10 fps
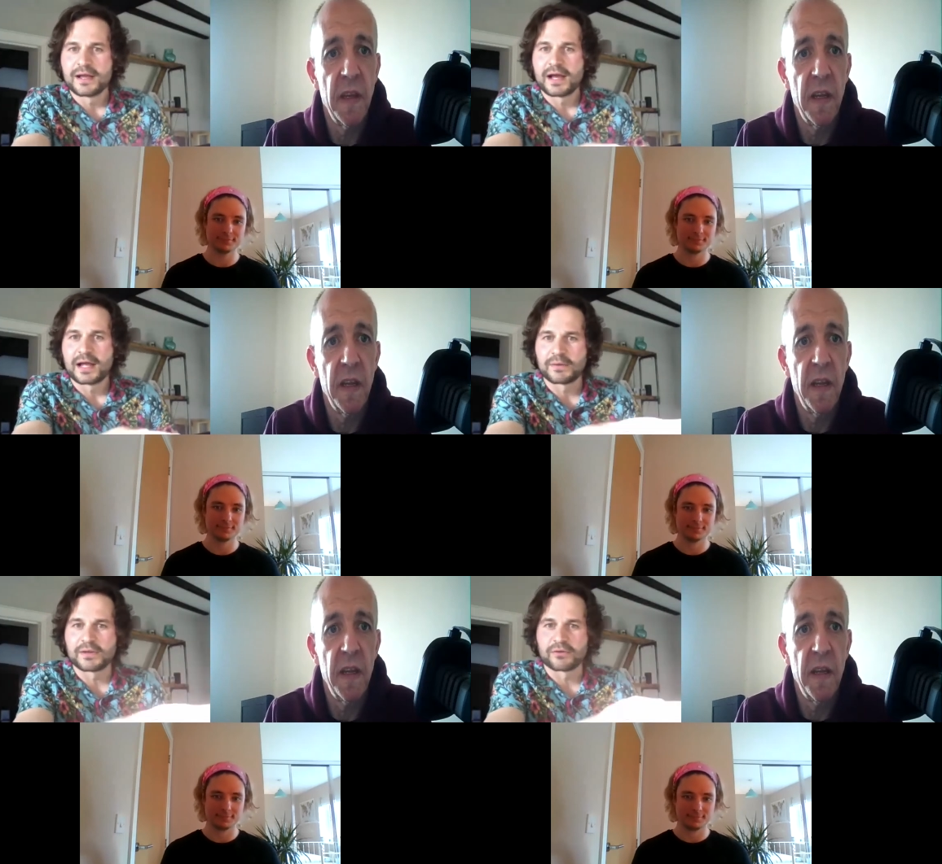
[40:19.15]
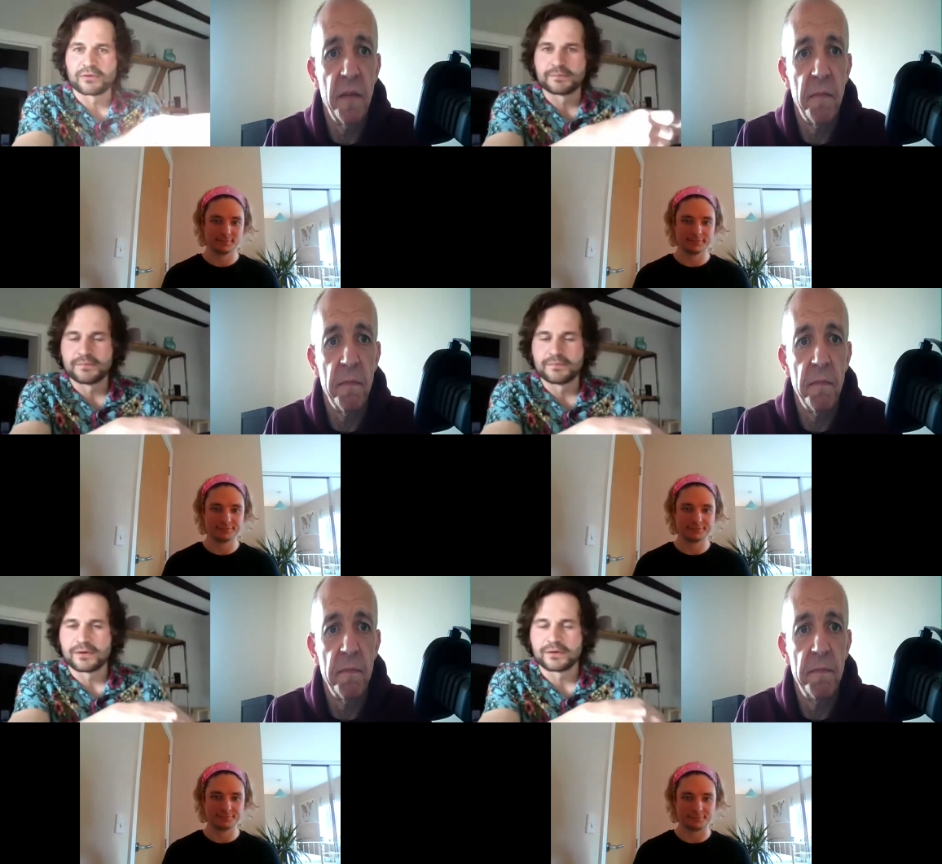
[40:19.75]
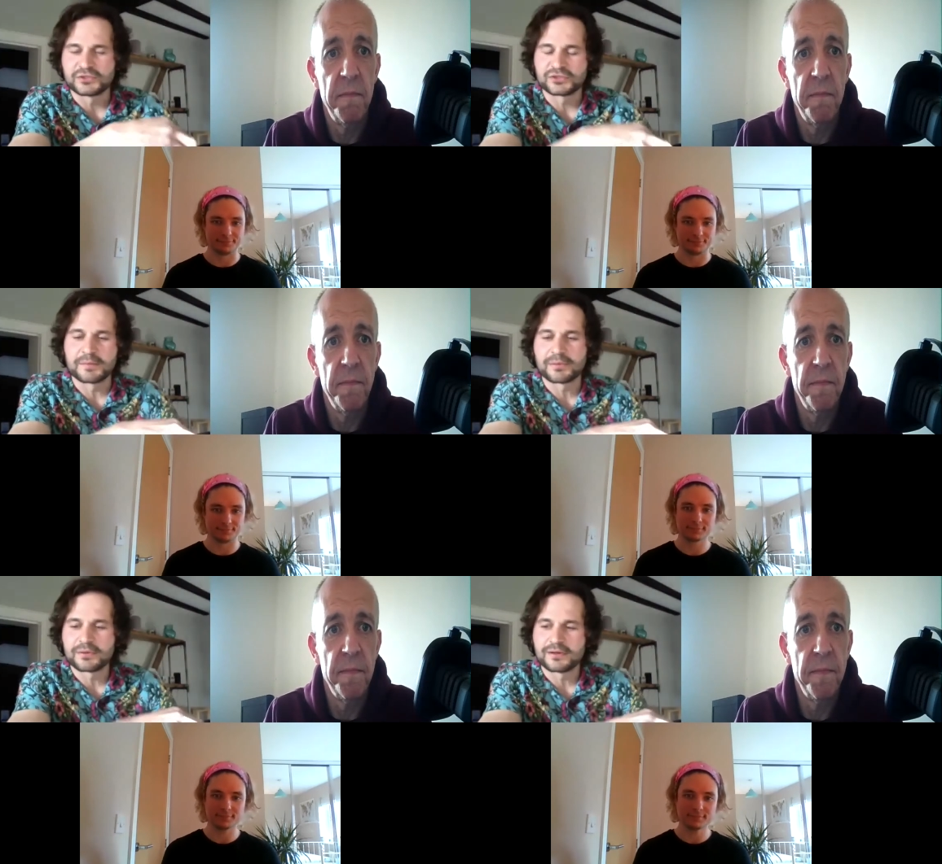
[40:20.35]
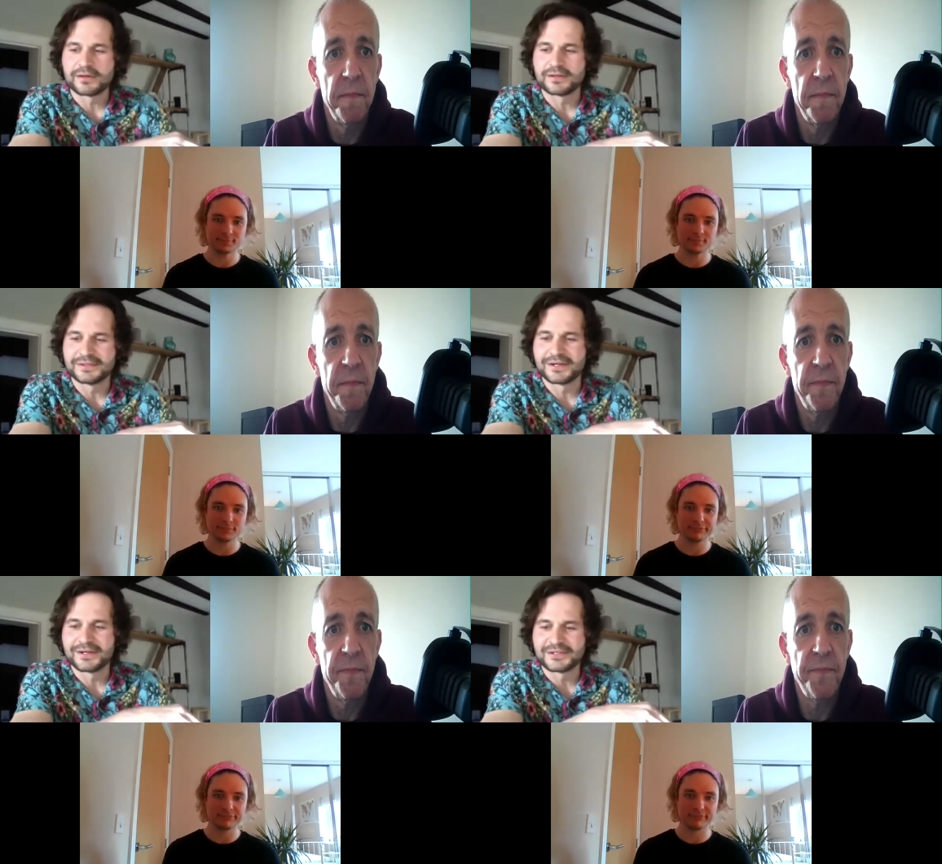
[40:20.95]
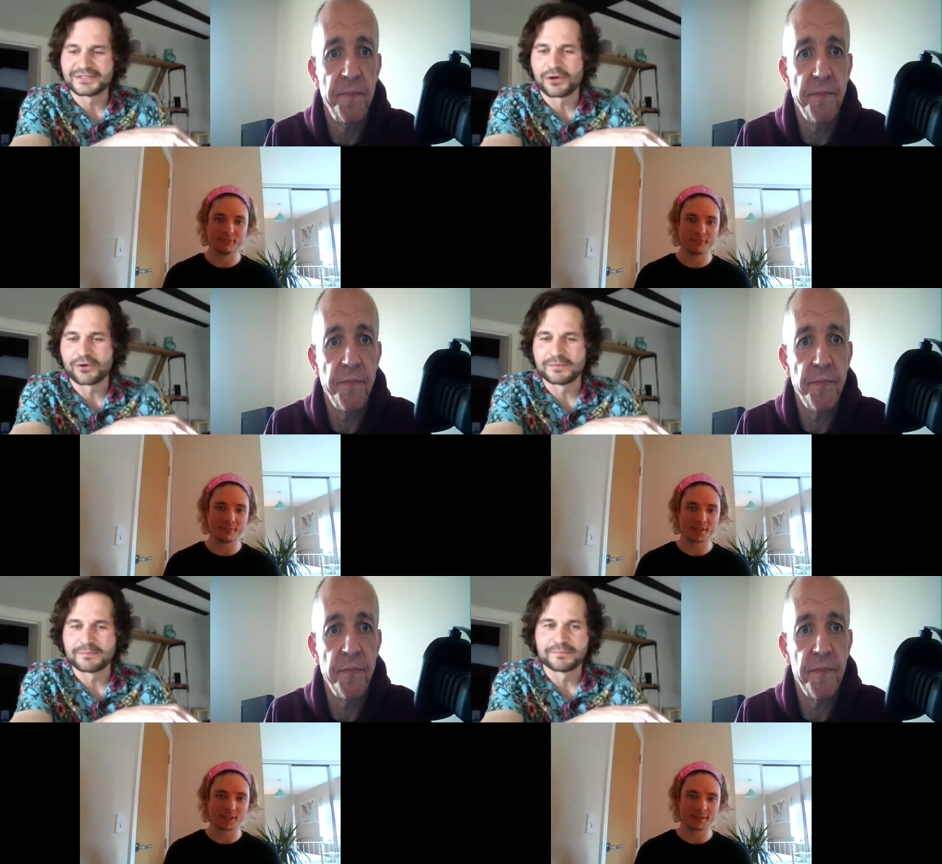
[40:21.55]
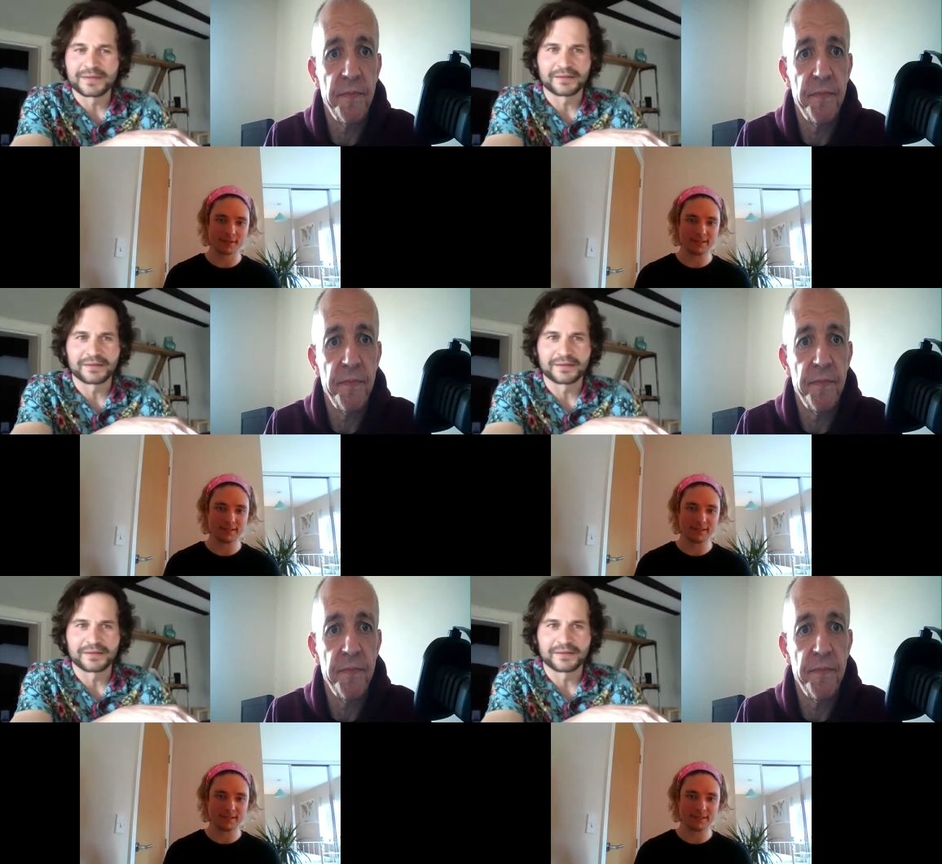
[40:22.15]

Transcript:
Speaker 1: and I went on a on a trip and uh, and saw him.